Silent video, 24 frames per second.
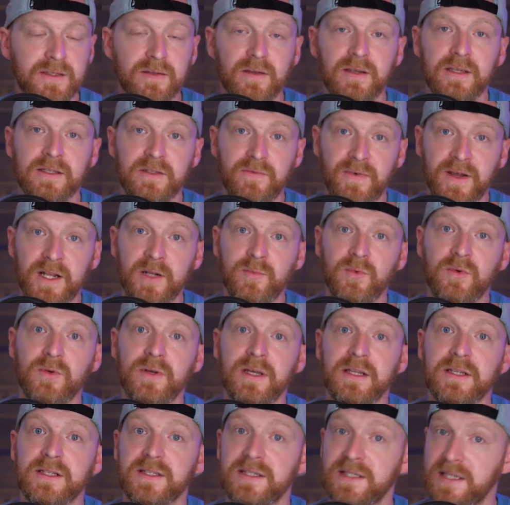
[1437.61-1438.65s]
is available
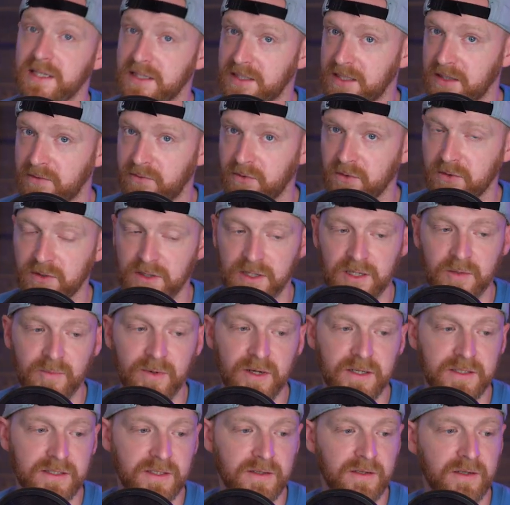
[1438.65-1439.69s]
in 64
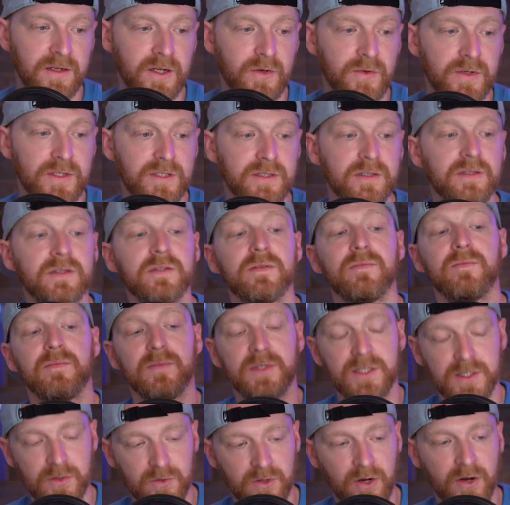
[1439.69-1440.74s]
gigabytes at the lowest,
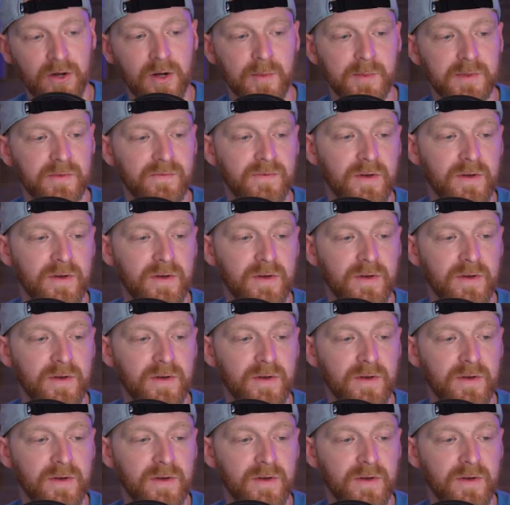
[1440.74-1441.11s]
still going up to